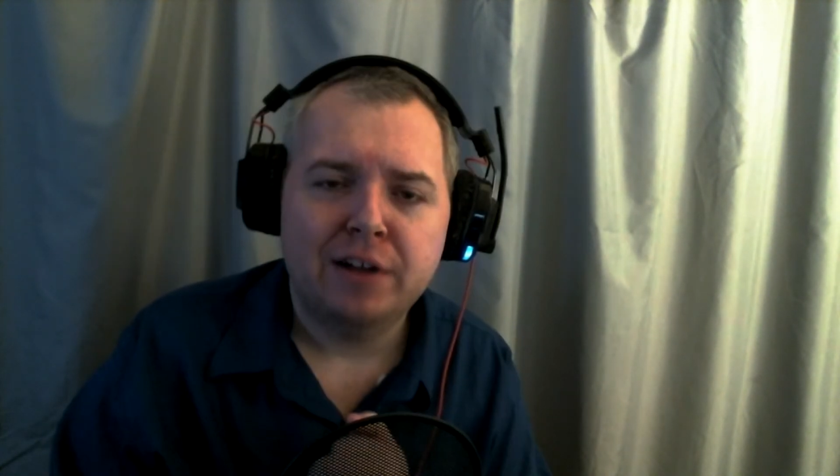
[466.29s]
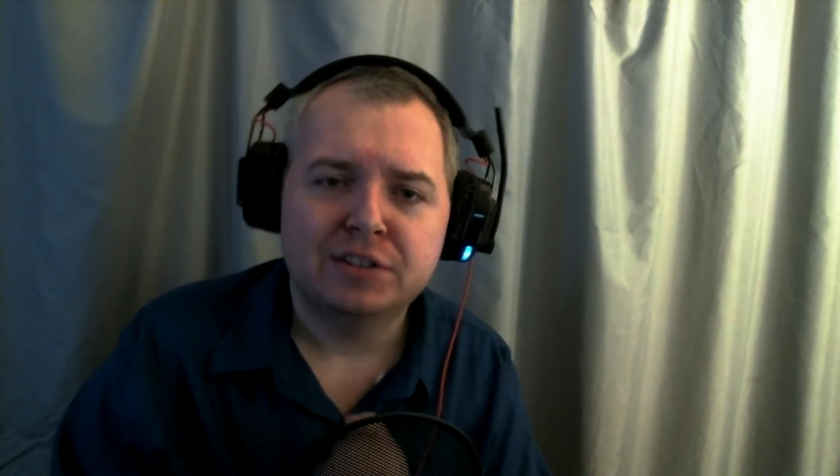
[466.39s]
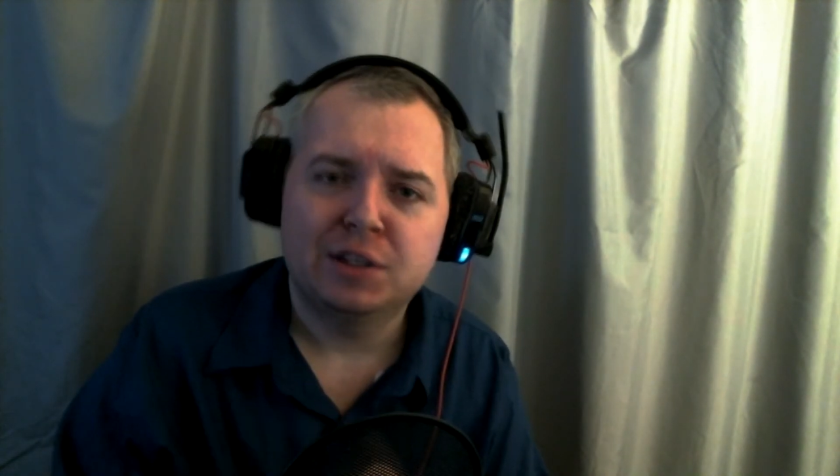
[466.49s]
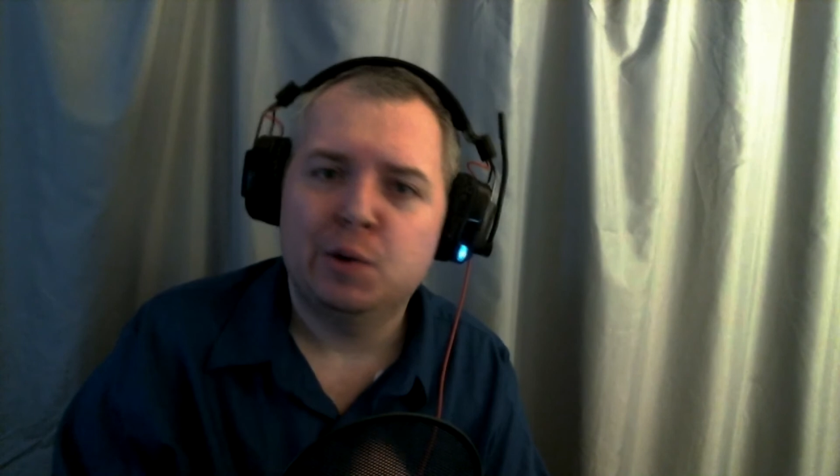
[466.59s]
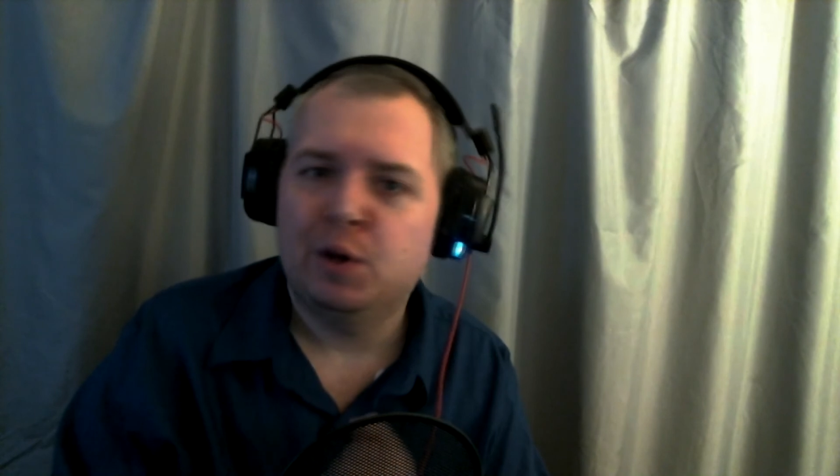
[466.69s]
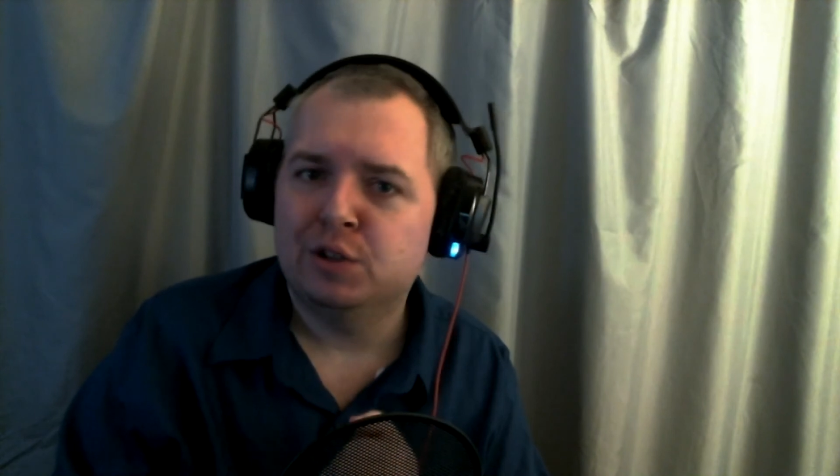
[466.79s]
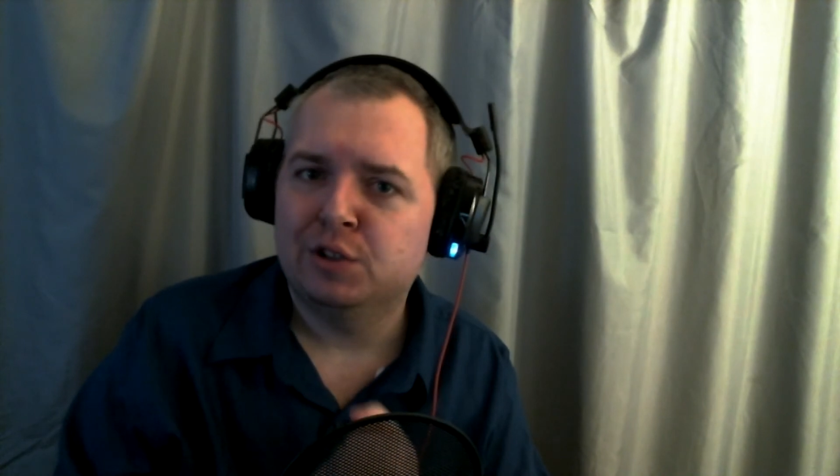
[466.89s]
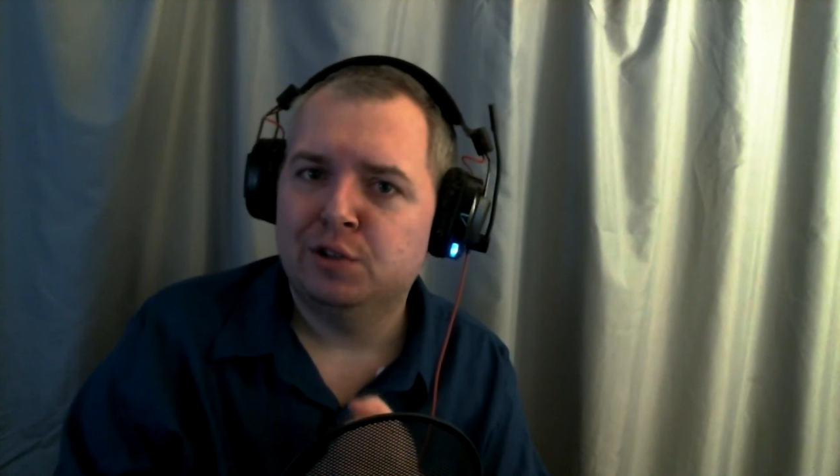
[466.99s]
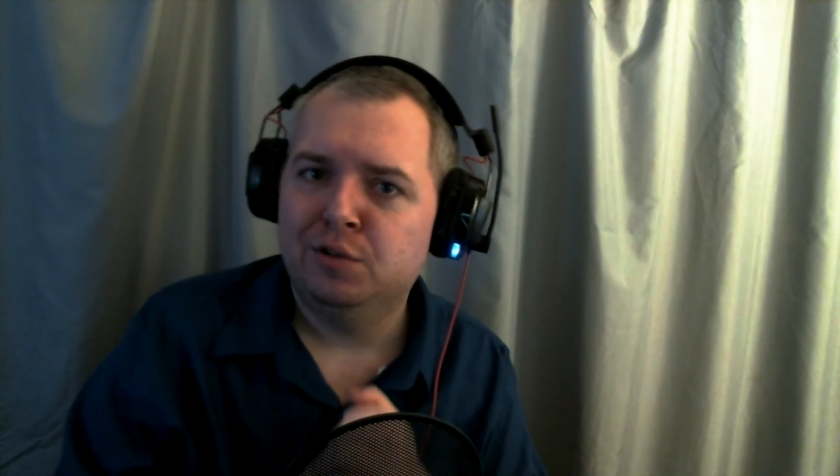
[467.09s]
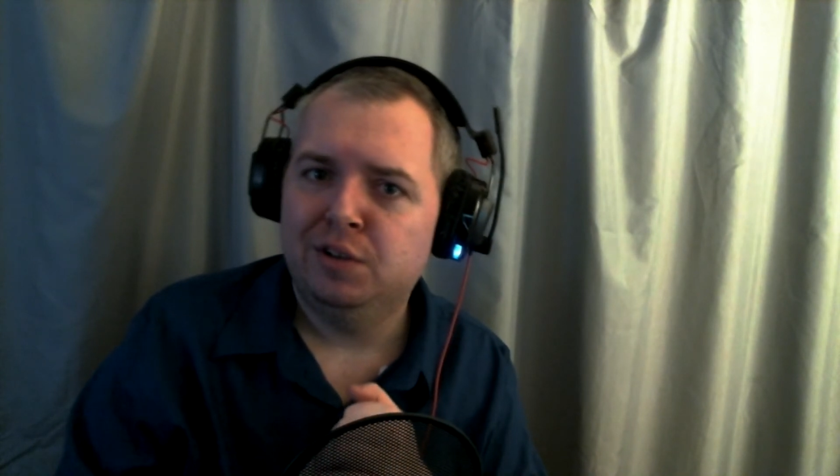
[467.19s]
I'll see you all
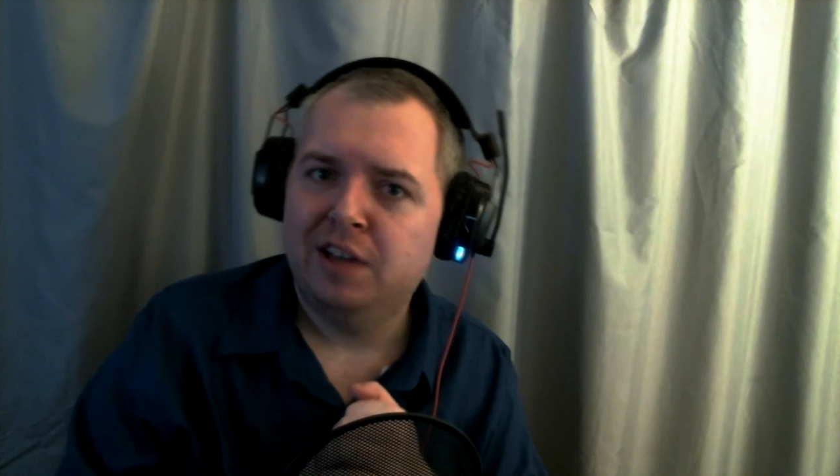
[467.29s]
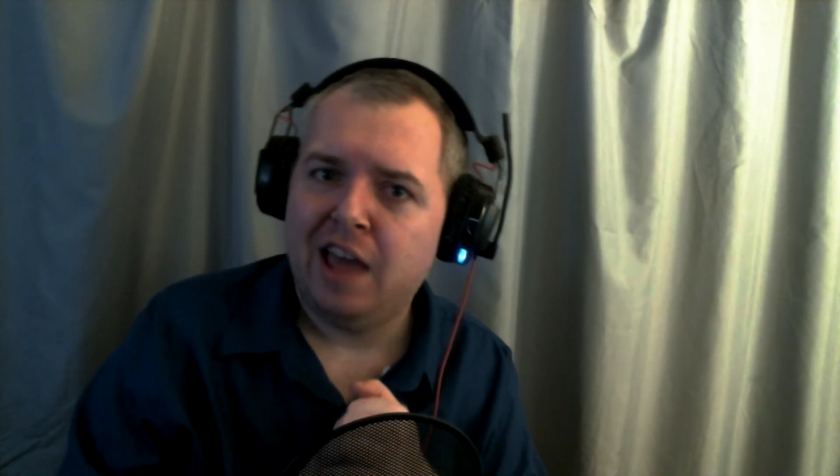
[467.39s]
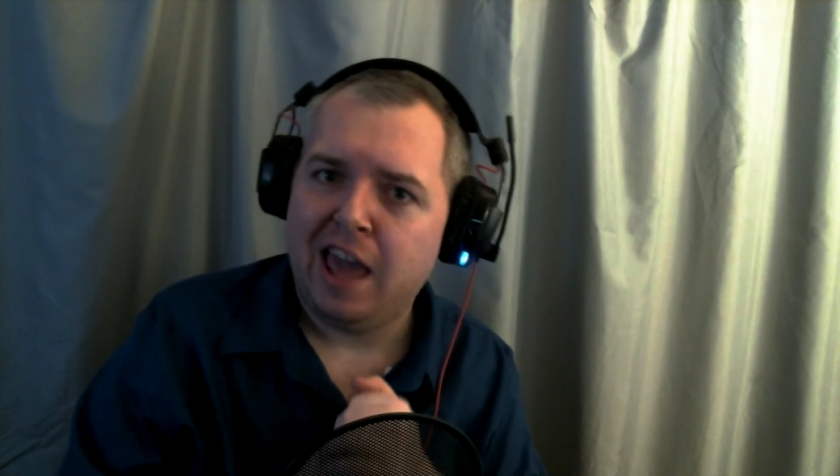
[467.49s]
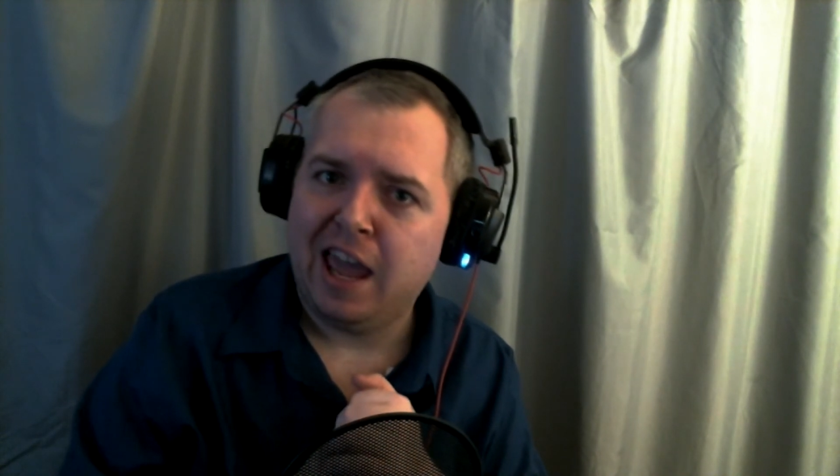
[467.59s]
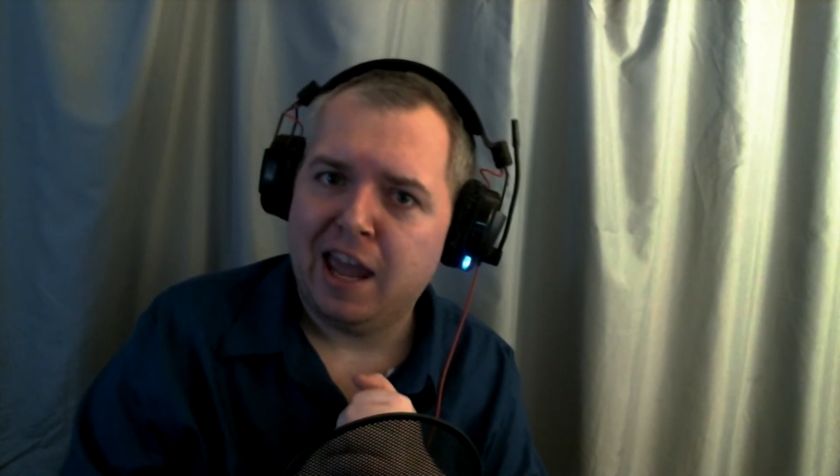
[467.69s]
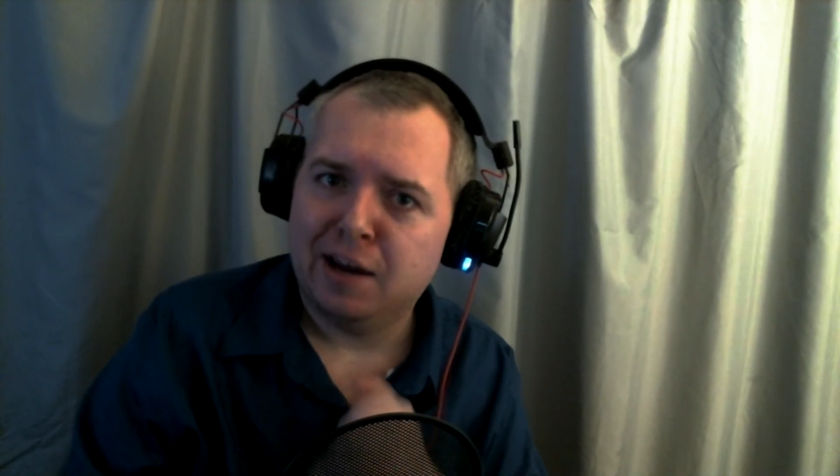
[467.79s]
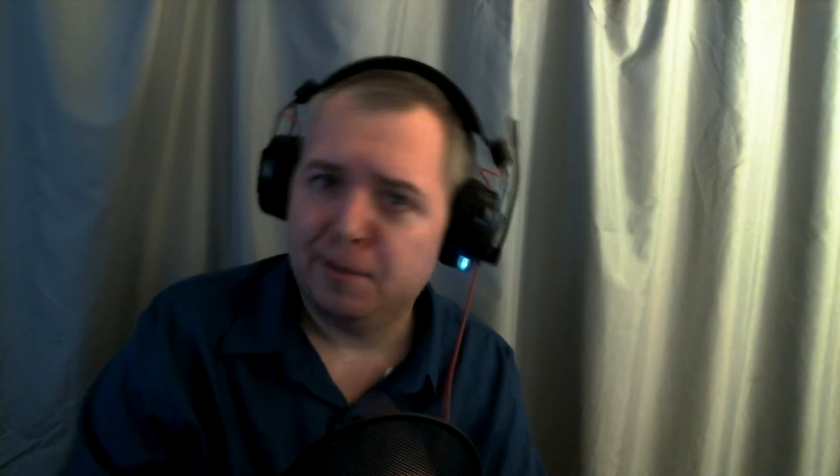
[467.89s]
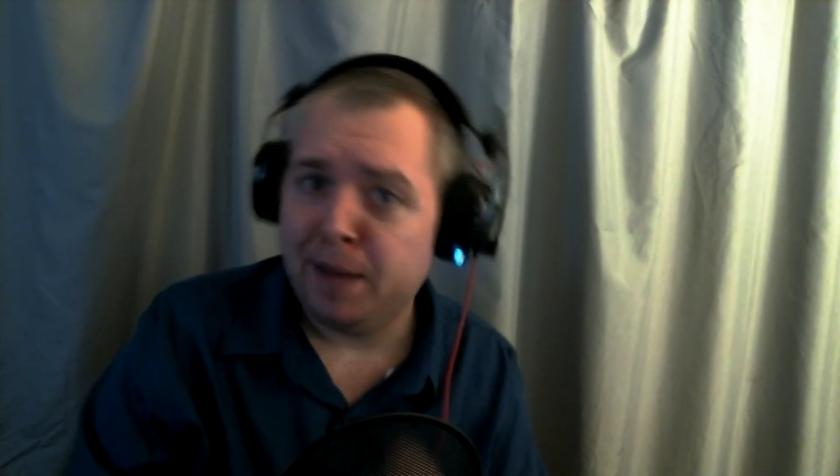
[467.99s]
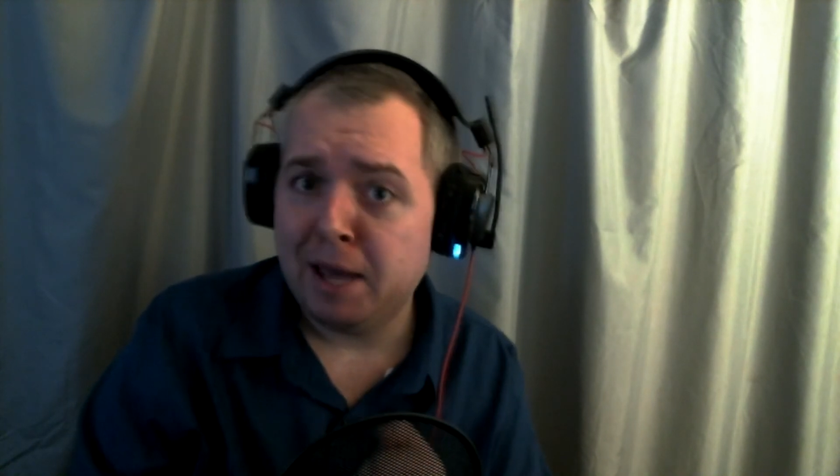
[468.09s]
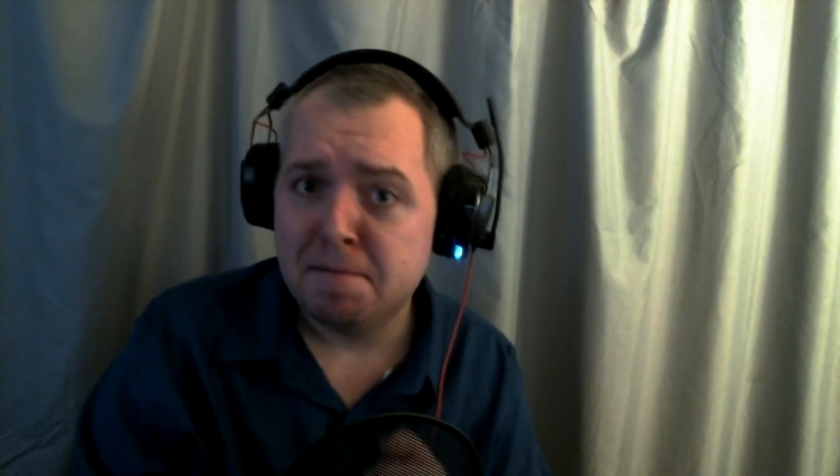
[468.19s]
soon, and goodbye.